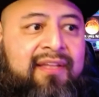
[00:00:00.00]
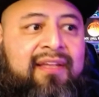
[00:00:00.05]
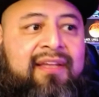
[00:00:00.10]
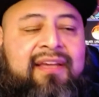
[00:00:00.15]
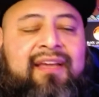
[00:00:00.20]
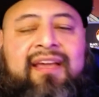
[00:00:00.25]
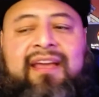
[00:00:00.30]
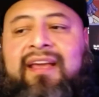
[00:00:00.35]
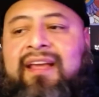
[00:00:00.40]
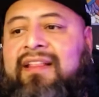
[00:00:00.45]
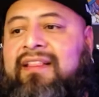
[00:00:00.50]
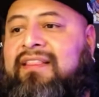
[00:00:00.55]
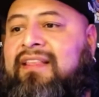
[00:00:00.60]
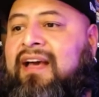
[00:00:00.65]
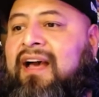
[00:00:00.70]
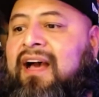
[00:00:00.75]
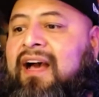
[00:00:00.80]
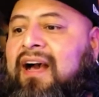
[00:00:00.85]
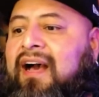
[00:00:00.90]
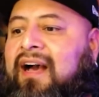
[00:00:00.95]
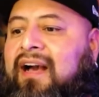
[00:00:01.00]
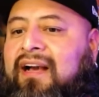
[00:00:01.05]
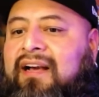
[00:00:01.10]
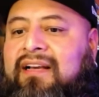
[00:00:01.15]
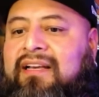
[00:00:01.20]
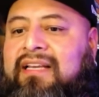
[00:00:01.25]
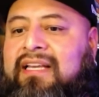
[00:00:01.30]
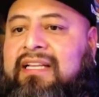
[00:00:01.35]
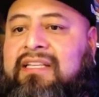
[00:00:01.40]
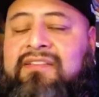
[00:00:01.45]
And uh,
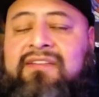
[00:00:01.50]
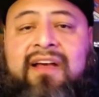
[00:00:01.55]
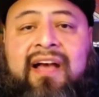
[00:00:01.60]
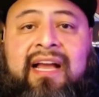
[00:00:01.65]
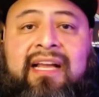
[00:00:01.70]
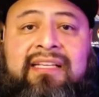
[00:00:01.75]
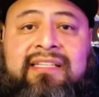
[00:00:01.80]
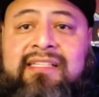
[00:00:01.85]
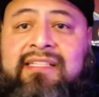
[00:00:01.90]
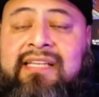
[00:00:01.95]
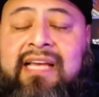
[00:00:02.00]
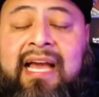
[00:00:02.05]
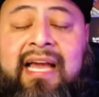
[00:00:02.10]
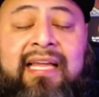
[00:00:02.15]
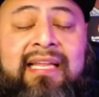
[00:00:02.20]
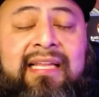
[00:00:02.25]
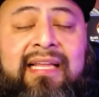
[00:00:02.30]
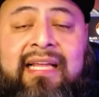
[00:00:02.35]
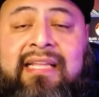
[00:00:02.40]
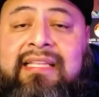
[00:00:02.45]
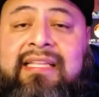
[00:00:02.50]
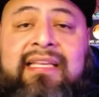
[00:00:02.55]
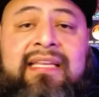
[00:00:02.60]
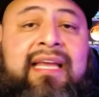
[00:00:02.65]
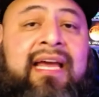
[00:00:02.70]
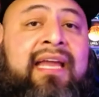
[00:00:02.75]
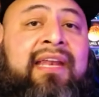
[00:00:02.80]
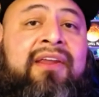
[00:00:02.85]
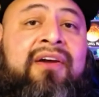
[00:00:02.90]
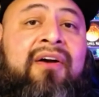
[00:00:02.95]
and so I just I, I did
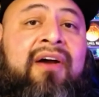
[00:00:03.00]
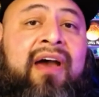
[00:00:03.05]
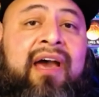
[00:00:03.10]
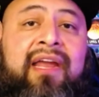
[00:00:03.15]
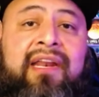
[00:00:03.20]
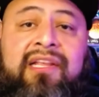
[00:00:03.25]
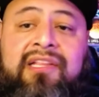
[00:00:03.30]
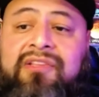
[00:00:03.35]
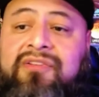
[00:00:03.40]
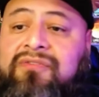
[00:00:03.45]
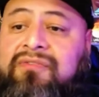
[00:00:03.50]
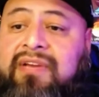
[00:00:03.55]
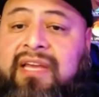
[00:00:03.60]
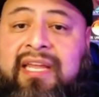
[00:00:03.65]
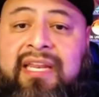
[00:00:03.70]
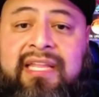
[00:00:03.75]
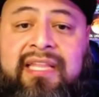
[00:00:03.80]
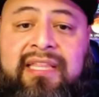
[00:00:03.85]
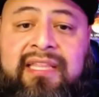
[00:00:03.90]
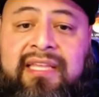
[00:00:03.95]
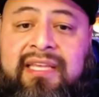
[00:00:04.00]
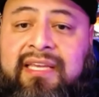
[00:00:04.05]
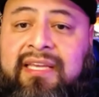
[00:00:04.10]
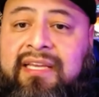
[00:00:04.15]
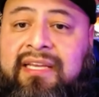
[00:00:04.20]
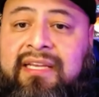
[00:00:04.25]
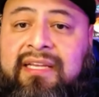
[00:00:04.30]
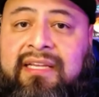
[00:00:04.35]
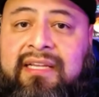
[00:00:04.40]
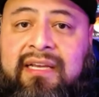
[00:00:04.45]
not know how to do
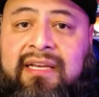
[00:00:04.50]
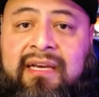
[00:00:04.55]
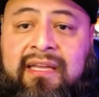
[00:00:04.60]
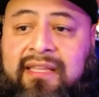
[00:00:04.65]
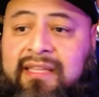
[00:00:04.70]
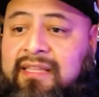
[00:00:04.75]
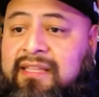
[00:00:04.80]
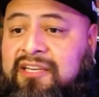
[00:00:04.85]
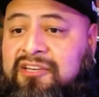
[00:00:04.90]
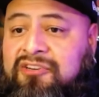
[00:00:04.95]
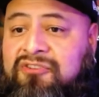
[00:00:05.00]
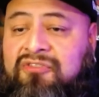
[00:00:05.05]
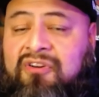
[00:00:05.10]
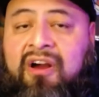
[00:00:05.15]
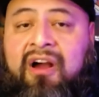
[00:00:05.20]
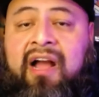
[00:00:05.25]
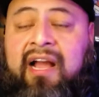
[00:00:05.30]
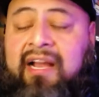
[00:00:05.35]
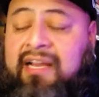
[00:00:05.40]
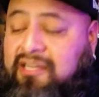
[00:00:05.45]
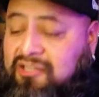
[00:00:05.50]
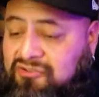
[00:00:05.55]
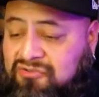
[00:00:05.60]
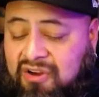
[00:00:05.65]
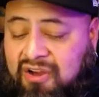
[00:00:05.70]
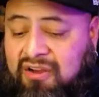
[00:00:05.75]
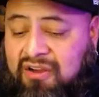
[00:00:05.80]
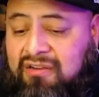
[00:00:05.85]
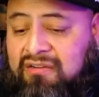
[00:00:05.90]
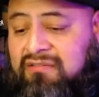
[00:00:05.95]
anything other than draw. I can
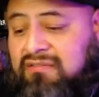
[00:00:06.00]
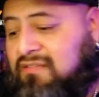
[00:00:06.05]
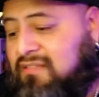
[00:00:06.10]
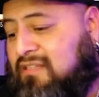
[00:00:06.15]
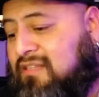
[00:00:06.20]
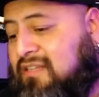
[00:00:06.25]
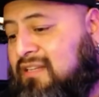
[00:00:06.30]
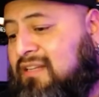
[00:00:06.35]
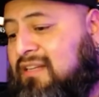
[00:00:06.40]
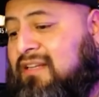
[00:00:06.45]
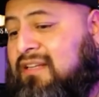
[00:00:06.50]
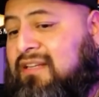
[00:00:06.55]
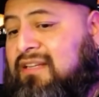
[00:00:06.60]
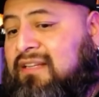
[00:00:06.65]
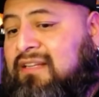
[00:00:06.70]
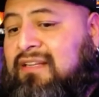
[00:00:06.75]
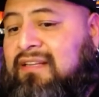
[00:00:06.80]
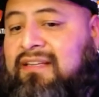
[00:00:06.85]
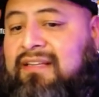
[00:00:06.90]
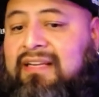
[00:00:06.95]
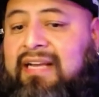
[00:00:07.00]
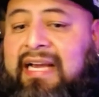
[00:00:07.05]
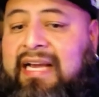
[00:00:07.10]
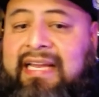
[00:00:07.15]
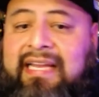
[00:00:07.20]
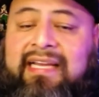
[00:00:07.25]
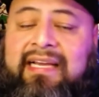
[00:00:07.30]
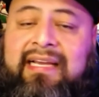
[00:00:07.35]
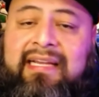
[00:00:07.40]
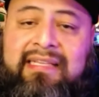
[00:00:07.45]
draw.
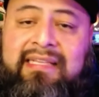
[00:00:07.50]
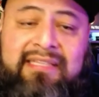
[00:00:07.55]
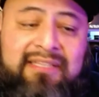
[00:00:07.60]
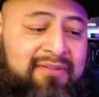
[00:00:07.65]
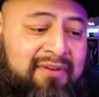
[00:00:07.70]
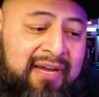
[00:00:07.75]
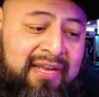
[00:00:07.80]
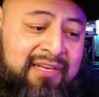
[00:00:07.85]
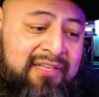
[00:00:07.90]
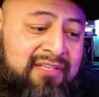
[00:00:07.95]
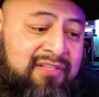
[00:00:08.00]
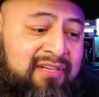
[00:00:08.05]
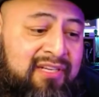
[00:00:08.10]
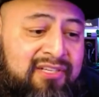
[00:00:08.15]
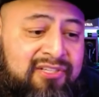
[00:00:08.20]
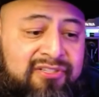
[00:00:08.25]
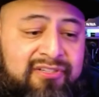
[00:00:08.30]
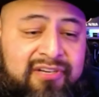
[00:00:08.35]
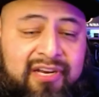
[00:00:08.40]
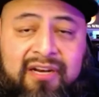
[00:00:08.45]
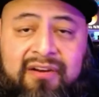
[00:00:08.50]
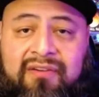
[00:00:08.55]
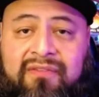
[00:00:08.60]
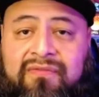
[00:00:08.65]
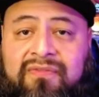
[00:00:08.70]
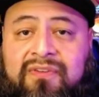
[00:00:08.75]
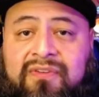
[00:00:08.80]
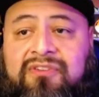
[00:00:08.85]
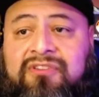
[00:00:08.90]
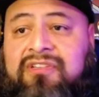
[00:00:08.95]
I, I knew how to do Illustrator and
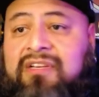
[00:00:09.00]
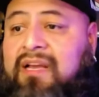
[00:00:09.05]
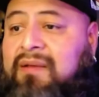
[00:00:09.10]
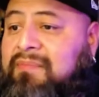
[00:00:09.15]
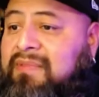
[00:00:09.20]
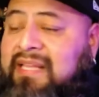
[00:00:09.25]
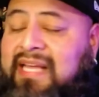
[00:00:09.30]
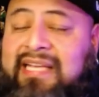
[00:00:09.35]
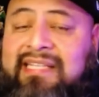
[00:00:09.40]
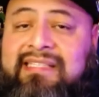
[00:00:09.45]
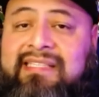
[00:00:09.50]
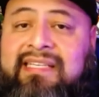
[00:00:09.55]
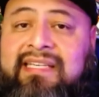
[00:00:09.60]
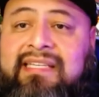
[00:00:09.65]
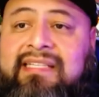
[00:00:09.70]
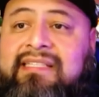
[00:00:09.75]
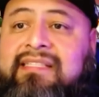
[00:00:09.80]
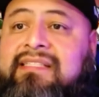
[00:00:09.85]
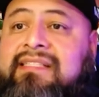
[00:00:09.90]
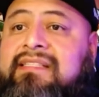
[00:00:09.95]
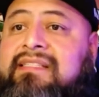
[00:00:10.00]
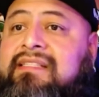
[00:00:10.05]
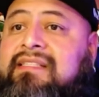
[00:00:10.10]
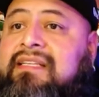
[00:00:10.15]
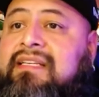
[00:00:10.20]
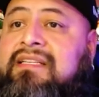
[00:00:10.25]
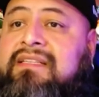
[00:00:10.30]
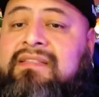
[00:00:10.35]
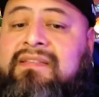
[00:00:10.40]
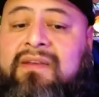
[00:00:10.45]
Photoshop, but that's it.
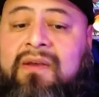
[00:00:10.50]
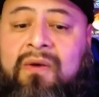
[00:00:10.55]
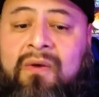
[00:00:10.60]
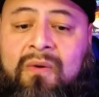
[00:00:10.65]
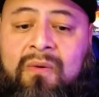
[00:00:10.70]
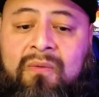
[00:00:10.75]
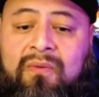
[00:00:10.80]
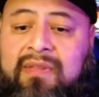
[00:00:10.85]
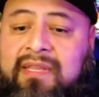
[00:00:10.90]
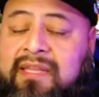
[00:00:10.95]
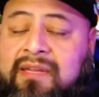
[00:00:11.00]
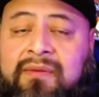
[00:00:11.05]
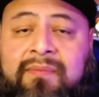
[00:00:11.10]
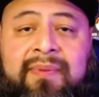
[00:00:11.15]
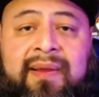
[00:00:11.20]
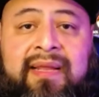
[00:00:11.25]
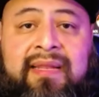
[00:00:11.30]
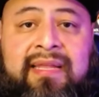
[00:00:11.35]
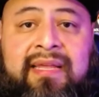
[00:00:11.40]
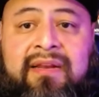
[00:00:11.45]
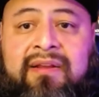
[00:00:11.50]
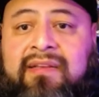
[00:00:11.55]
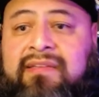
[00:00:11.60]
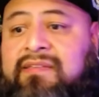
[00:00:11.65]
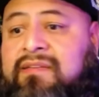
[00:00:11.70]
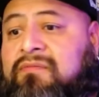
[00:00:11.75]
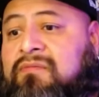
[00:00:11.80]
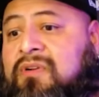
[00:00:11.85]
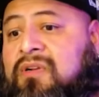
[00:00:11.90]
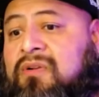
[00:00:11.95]
And so little by little, I
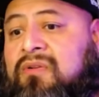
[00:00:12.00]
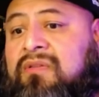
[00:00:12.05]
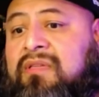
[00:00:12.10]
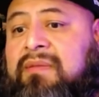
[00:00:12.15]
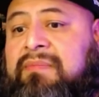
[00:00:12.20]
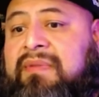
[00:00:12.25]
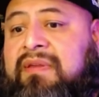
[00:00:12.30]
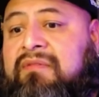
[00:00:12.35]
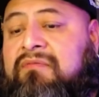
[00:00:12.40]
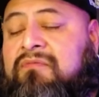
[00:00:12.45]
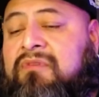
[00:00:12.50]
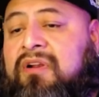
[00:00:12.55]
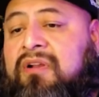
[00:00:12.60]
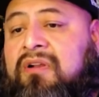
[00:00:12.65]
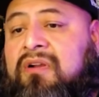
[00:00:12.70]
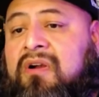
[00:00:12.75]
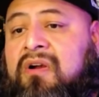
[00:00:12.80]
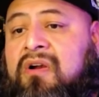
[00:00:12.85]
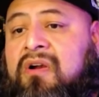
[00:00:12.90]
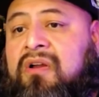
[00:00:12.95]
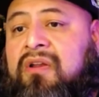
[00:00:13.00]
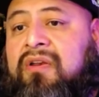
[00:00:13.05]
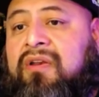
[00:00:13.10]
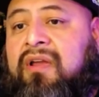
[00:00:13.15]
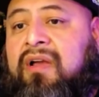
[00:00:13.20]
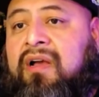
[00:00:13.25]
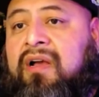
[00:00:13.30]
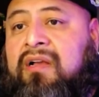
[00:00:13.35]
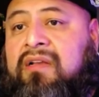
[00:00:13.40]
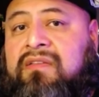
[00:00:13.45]
said, well, let me work on
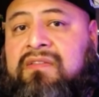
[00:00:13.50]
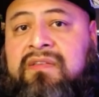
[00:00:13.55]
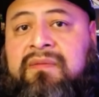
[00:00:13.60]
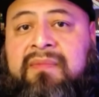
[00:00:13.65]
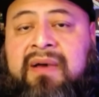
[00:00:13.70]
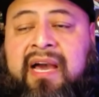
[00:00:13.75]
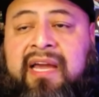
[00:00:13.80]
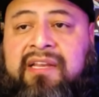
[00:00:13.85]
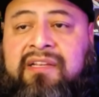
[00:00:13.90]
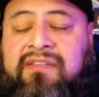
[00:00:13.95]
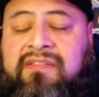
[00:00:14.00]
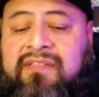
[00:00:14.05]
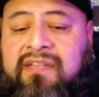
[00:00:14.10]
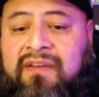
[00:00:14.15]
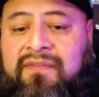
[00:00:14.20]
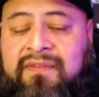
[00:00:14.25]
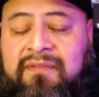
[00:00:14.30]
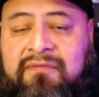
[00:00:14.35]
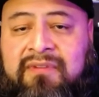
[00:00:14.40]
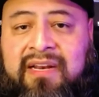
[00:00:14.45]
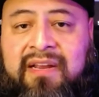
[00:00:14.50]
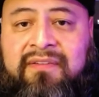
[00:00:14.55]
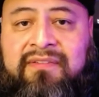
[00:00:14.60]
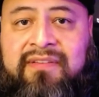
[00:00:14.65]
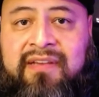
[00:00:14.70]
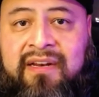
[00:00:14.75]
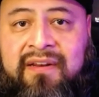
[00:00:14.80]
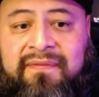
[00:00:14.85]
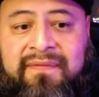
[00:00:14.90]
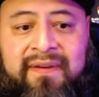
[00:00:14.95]
uh, some audio stuff. And when I
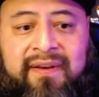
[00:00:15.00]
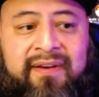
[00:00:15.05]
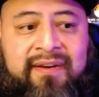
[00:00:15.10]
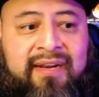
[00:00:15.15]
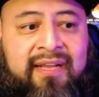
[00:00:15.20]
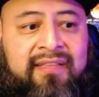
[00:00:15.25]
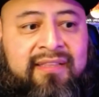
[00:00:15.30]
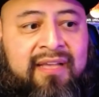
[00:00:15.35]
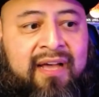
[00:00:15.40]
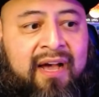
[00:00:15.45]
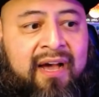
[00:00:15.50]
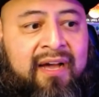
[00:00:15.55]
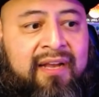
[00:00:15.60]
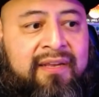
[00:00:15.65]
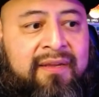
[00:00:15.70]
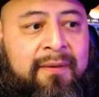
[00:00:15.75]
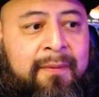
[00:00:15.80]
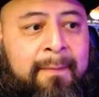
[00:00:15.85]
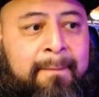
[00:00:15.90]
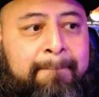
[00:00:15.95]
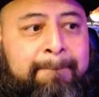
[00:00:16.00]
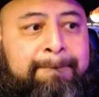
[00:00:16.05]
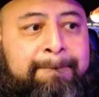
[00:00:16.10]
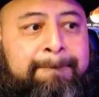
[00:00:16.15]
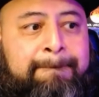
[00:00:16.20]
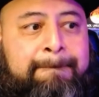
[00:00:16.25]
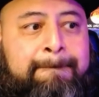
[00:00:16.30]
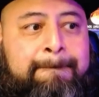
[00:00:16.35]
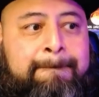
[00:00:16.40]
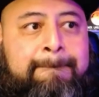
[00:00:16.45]
started figuring out the audio,
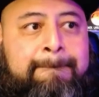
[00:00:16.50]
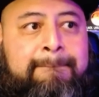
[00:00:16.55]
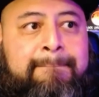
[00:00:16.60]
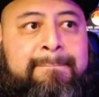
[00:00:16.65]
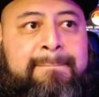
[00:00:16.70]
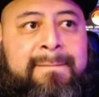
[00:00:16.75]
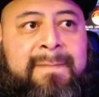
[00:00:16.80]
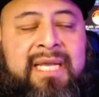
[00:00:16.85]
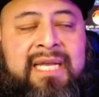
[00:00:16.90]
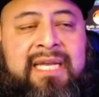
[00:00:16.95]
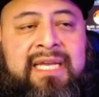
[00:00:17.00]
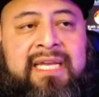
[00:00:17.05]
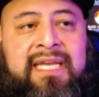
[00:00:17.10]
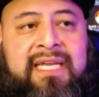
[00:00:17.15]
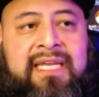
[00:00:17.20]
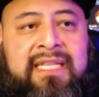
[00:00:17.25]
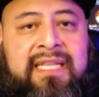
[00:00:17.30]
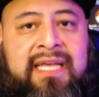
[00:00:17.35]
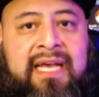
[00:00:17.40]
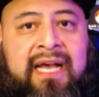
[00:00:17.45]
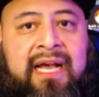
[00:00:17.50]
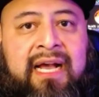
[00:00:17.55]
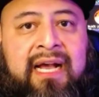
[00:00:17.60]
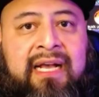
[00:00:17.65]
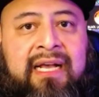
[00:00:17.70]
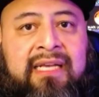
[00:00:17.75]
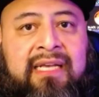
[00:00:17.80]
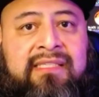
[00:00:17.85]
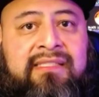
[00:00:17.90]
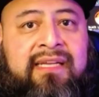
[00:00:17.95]
and uh,
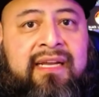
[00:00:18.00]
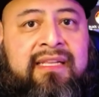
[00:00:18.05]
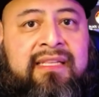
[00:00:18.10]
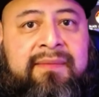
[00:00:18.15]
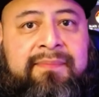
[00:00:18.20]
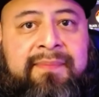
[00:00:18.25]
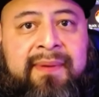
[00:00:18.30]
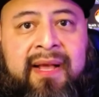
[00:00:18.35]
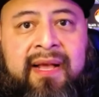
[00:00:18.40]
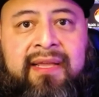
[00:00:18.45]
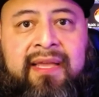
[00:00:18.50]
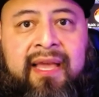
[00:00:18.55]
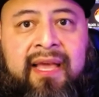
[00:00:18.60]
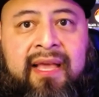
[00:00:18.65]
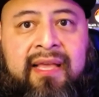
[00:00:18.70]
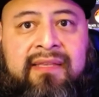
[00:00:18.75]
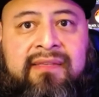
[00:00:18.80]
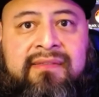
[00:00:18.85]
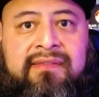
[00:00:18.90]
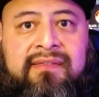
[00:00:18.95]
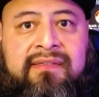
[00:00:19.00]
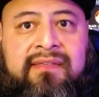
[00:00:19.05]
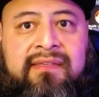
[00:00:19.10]
I started the podcast,